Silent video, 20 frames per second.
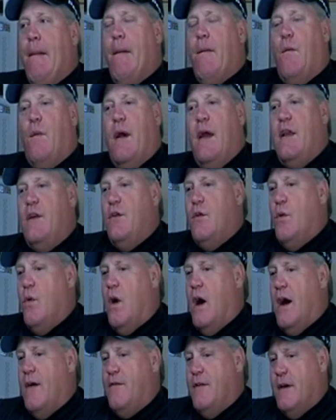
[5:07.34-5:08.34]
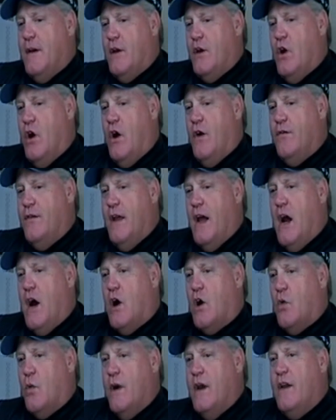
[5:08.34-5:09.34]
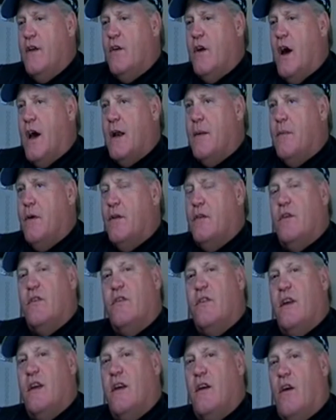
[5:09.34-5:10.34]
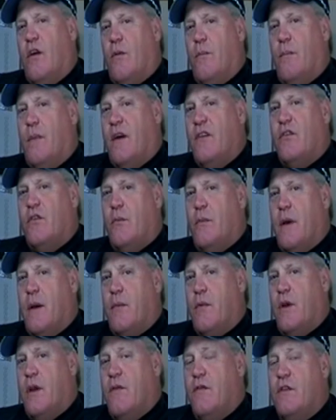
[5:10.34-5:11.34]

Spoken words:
Way too often in golf now are we taught about this thing called muscle memory.